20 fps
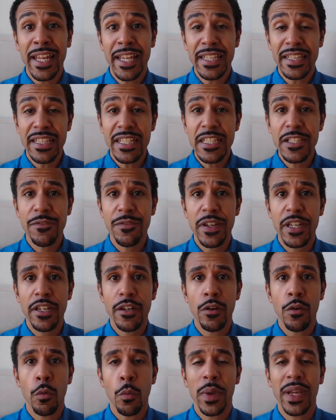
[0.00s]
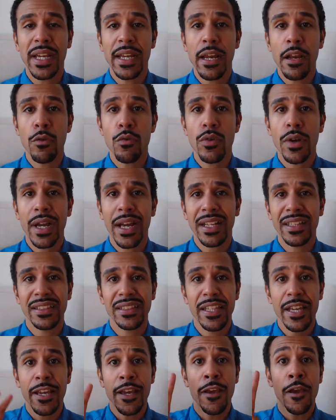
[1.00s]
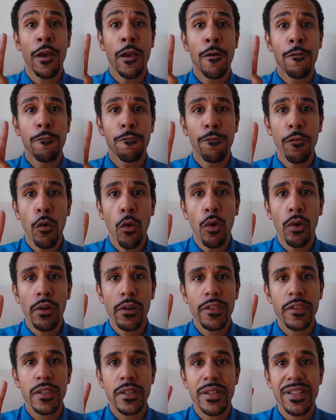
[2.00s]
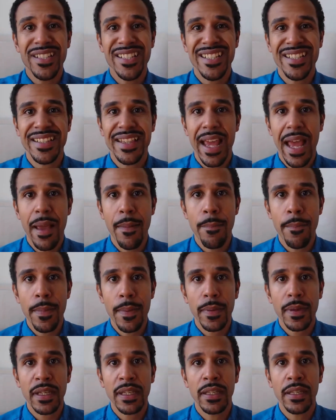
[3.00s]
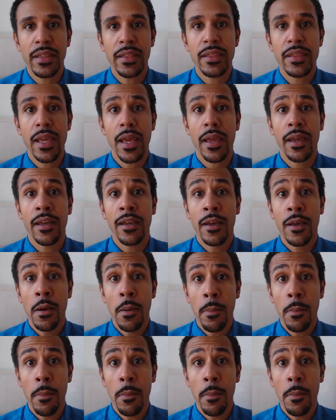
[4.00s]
In this video, we're gonna look at the fourth step in the